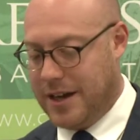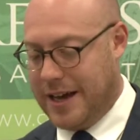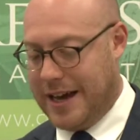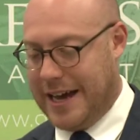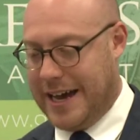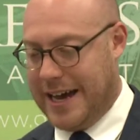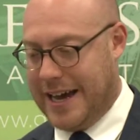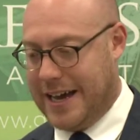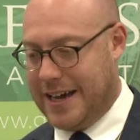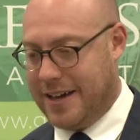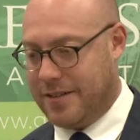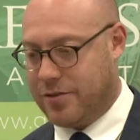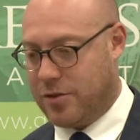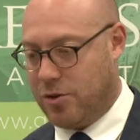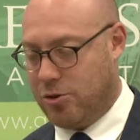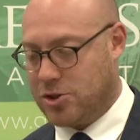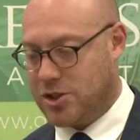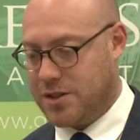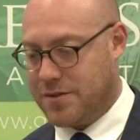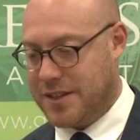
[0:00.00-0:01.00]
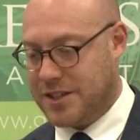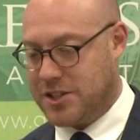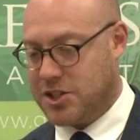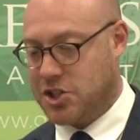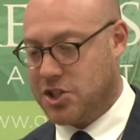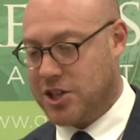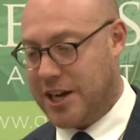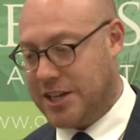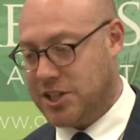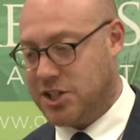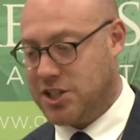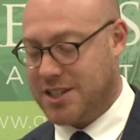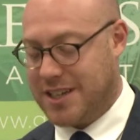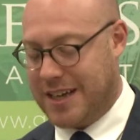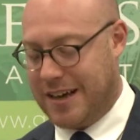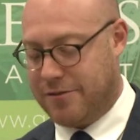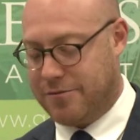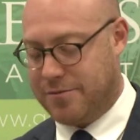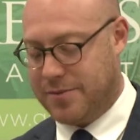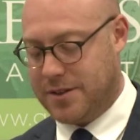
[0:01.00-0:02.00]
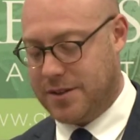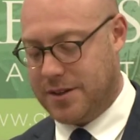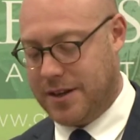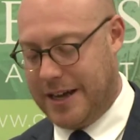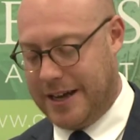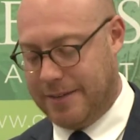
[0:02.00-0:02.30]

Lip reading: Of course, if there's a change in government,